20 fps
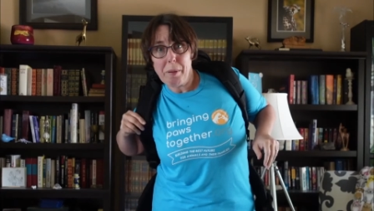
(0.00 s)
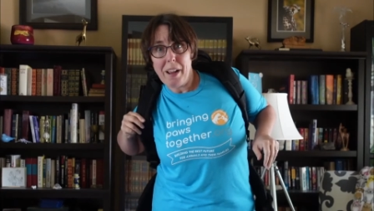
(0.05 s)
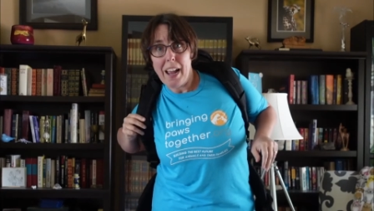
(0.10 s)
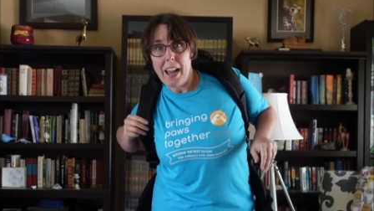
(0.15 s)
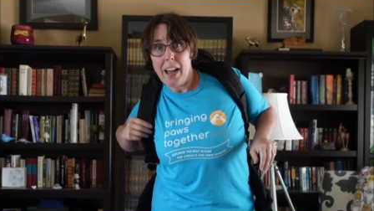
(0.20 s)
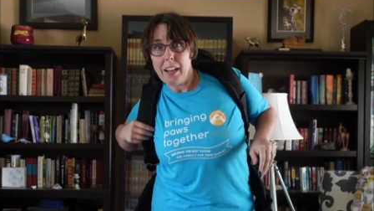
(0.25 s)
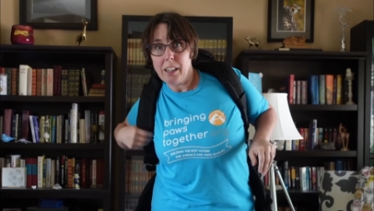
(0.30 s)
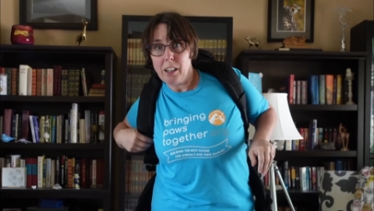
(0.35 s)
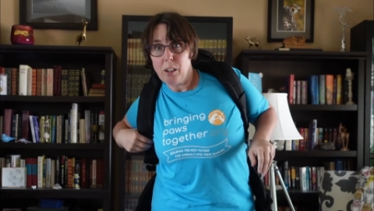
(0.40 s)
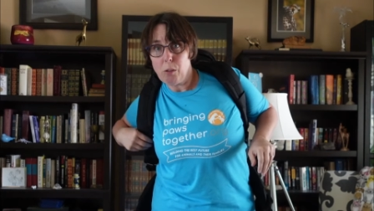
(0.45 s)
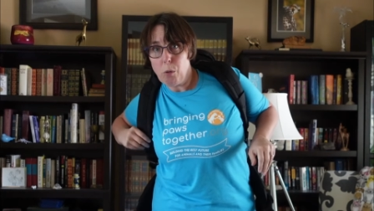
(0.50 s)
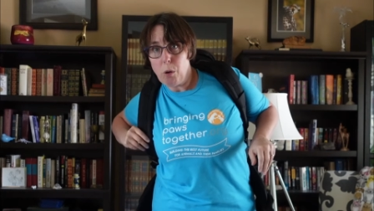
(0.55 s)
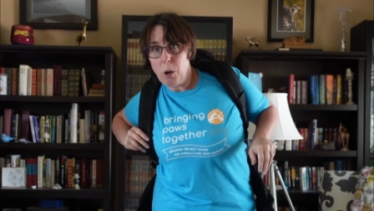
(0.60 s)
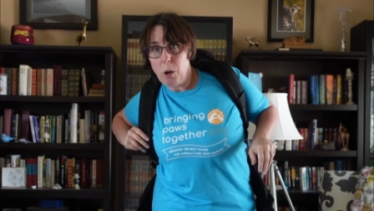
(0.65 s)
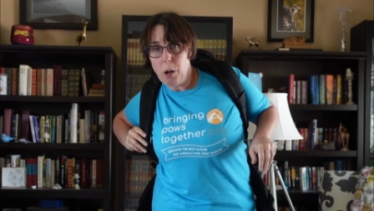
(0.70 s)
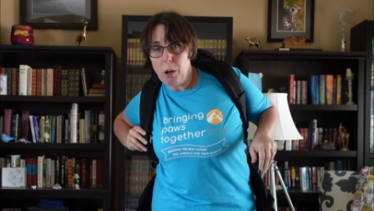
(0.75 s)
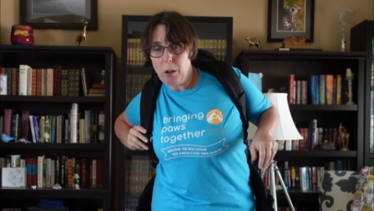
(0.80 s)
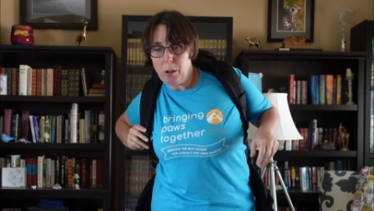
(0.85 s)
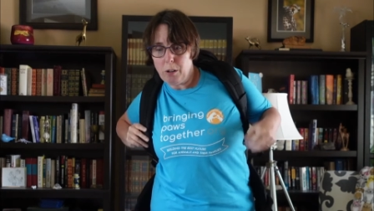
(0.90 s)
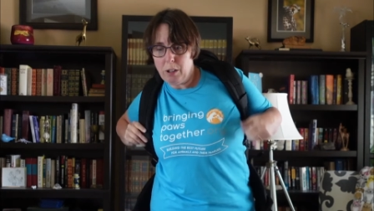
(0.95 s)
padded.
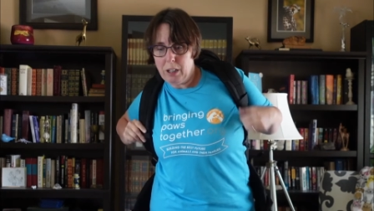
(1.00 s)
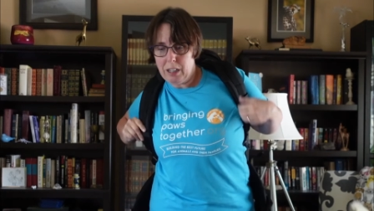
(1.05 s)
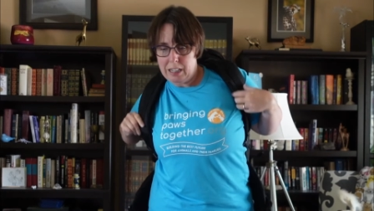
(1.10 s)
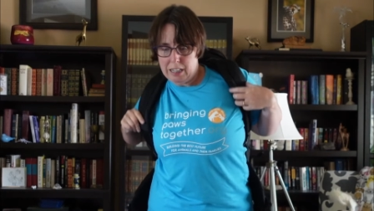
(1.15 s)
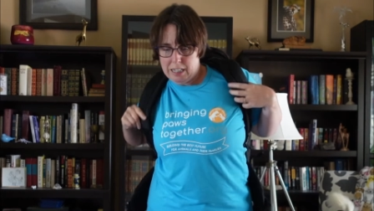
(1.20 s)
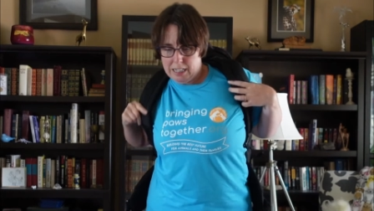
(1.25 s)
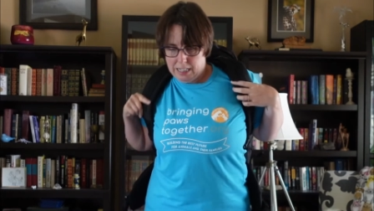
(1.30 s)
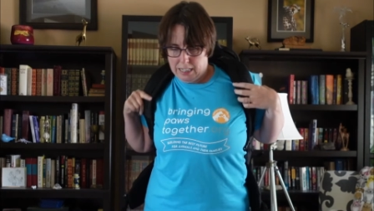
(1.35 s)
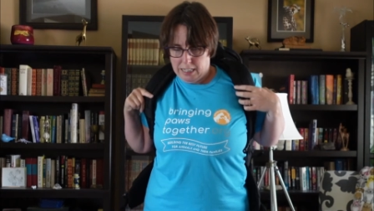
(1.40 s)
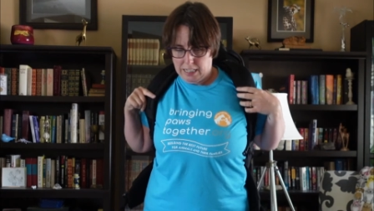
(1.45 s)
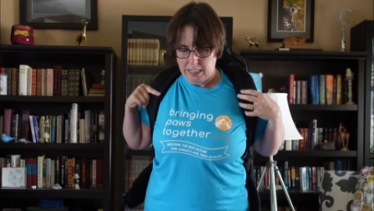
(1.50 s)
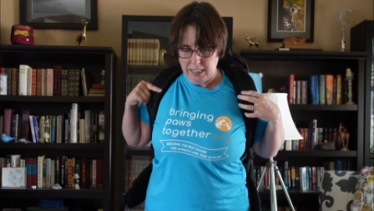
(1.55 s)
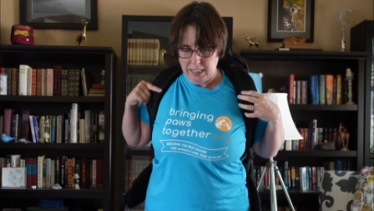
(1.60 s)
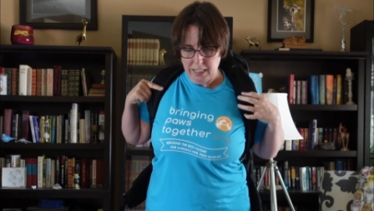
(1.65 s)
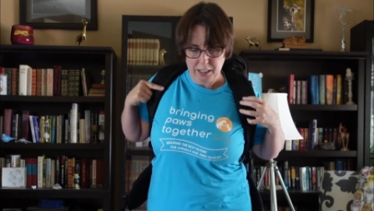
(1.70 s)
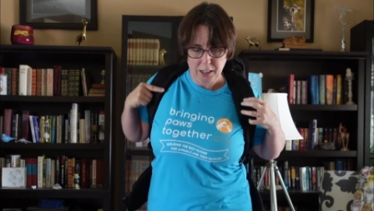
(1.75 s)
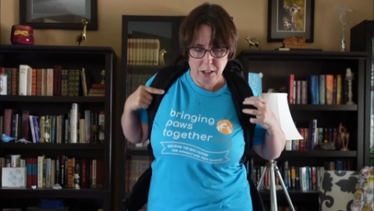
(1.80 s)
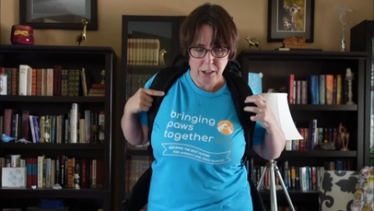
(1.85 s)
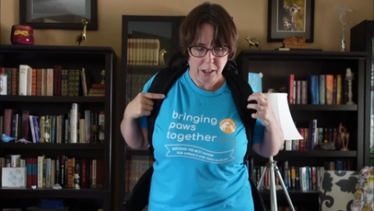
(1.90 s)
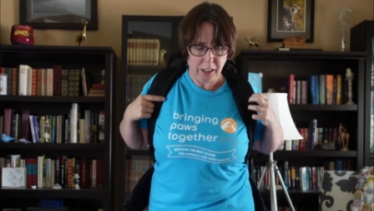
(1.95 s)
Whoa. I
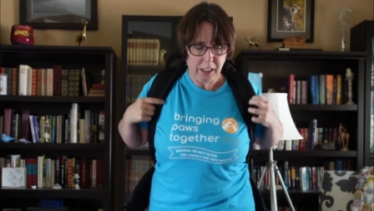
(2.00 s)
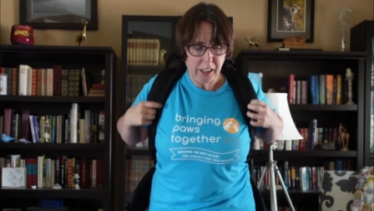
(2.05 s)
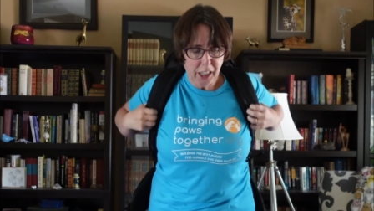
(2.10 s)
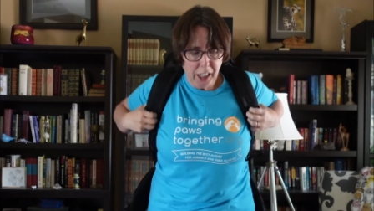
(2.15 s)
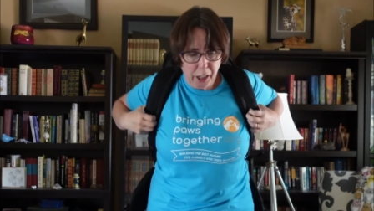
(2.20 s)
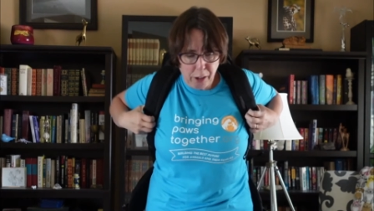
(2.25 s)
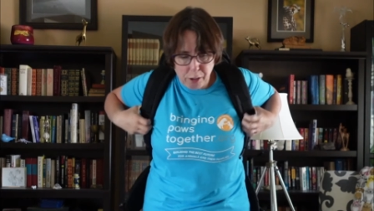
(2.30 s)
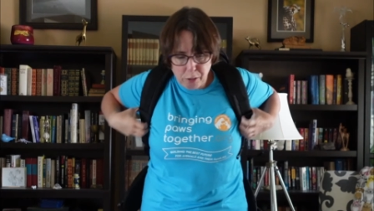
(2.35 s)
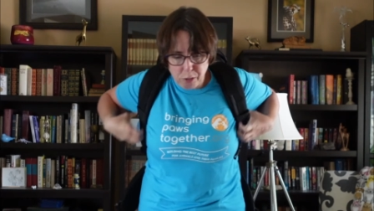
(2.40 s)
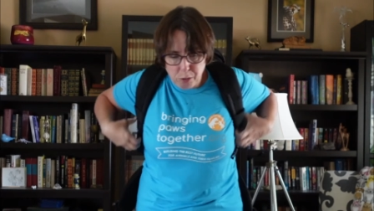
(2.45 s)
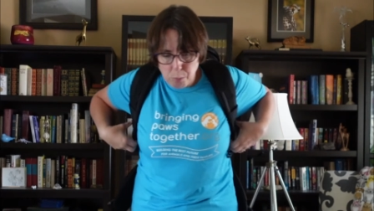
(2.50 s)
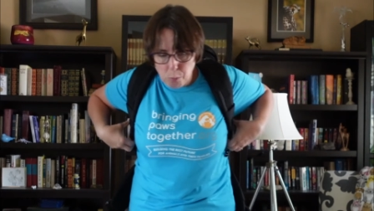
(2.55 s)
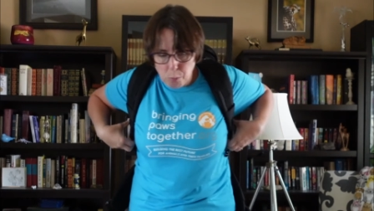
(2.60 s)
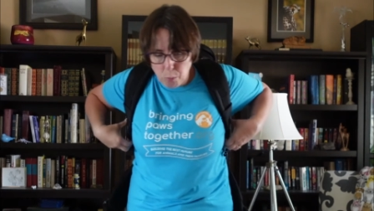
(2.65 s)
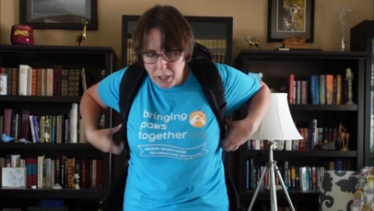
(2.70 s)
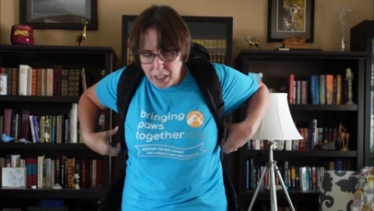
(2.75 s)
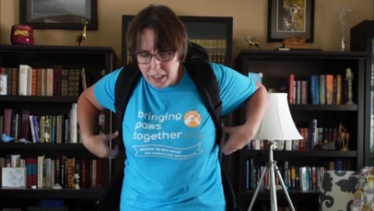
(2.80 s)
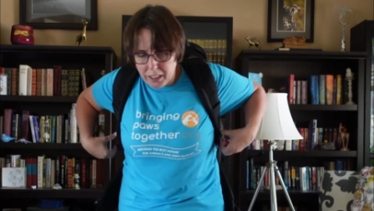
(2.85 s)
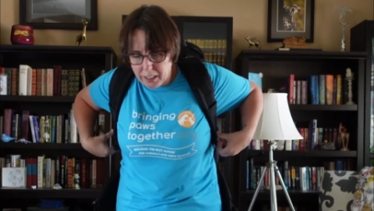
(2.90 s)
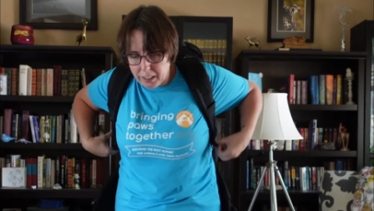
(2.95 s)
know you're gonna carry some
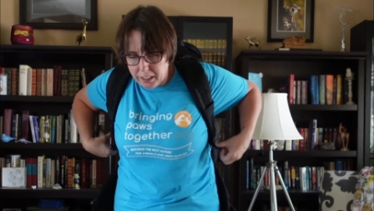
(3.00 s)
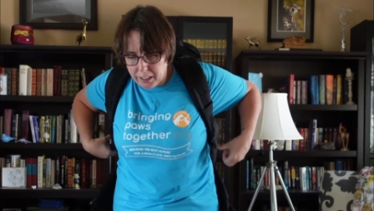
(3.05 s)
weight in